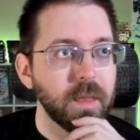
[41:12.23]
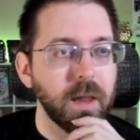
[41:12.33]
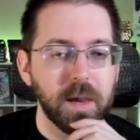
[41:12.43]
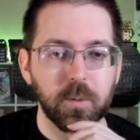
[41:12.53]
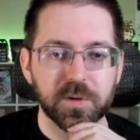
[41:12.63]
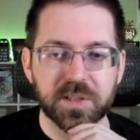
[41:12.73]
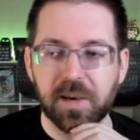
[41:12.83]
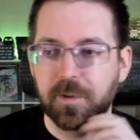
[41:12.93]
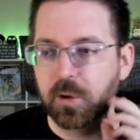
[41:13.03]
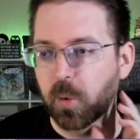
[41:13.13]
And we'll
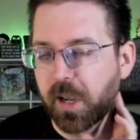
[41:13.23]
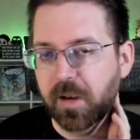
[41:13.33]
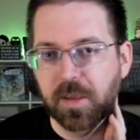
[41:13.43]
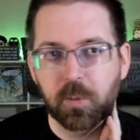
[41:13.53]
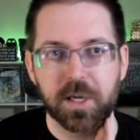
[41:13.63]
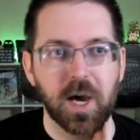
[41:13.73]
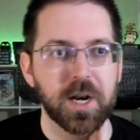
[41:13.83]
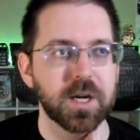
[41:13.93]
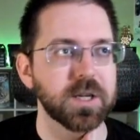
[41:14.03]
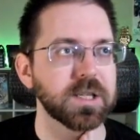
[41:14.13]
save and quit, and then we
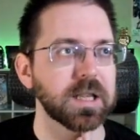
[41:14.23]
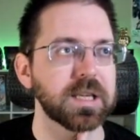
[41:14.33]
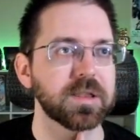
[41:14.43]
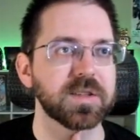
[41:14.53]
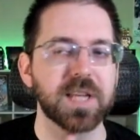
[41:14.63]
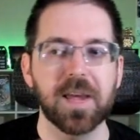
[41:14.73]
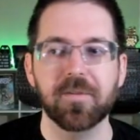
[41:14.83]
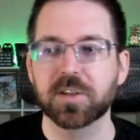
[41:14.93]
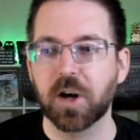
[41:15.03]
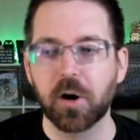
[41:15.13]
gotta delete the save
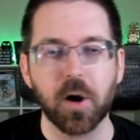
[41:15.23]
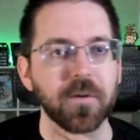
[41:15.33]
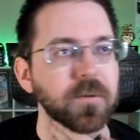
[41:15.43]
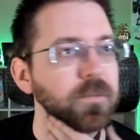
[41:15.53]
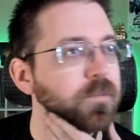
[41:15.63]
and start over.